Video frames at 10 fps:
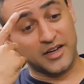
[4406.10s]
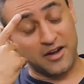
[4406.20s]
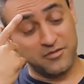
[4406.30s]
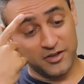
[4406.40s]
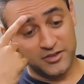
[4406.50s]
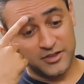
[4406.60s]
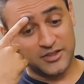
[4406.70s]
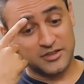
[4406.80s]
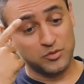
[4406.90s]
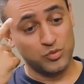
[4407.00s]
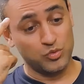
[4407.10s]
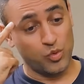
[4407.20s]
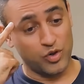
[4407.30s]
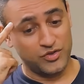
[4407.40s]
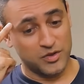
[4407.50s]
grandfather
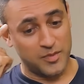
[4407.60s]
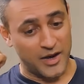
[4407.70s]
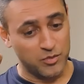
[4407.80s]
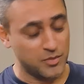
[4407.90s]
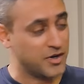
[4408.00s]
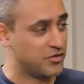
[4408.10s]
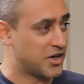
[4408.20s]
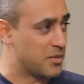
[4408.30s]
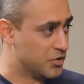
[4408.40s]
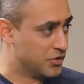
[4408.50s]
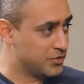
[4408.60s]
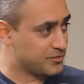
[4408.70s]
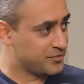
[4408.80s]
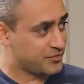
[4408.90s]
was a man with a bit of a temper.